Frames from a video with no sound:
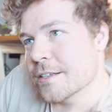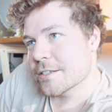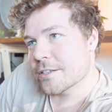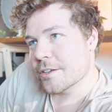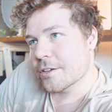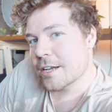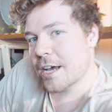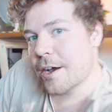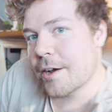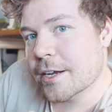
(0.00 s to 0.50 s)

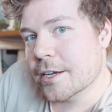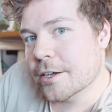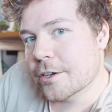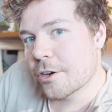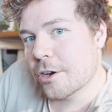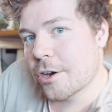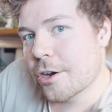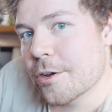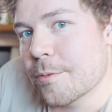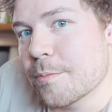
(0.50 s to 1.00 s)
So now I can
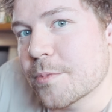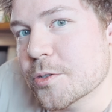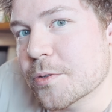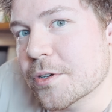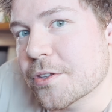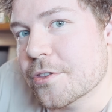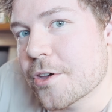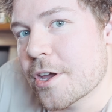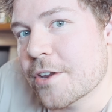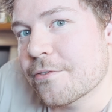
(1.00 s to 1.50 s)
go
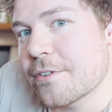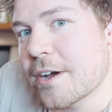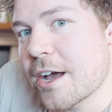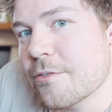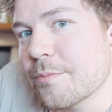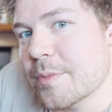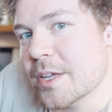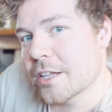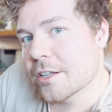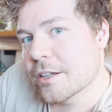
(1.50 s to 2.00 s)
between
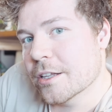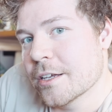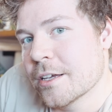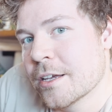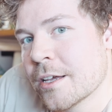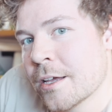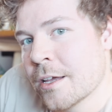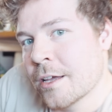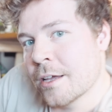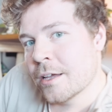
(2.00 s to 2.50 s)
thirty-five mil
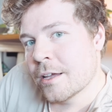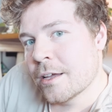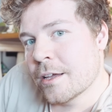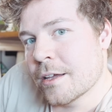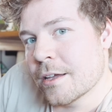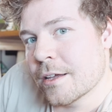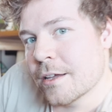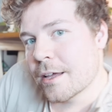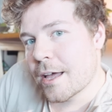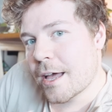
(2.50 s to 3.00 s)

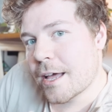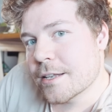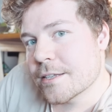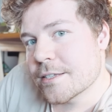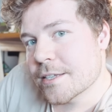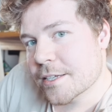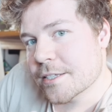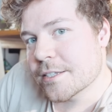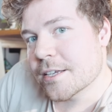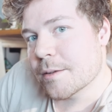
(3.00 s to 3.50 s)
and
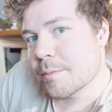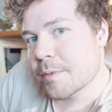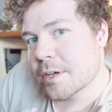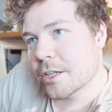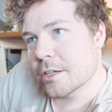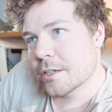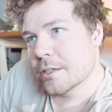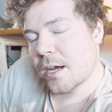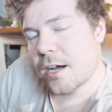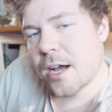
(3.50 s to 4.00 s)
sixteen
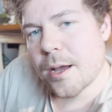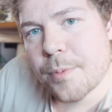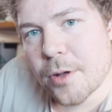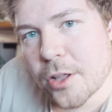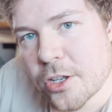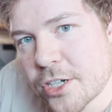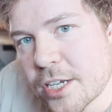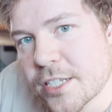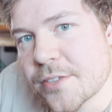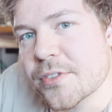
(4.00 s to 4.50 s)
mil. I
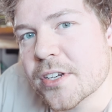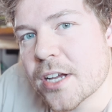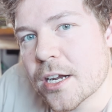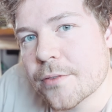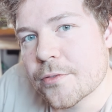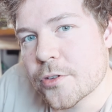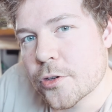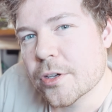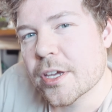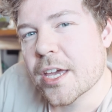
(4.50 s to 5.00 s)
apologize if none
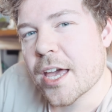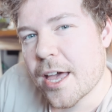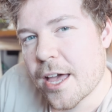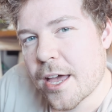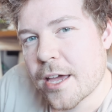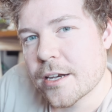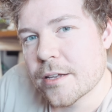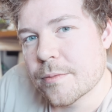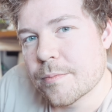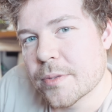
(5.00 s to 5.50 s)
of you
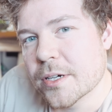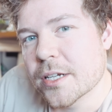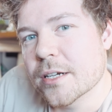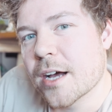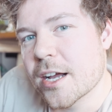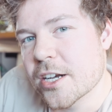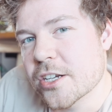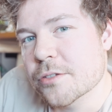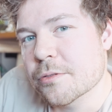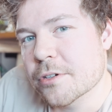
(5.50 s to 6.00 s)
cared, but
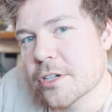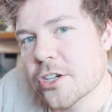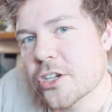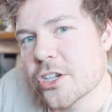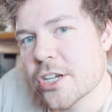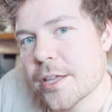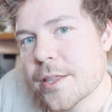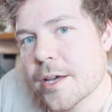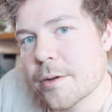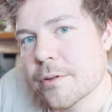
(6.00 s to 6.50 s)
I just wanted to
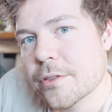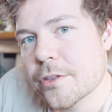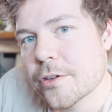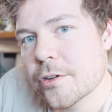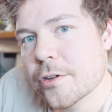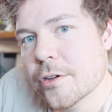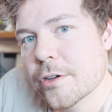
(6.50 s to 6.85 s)
share that with you.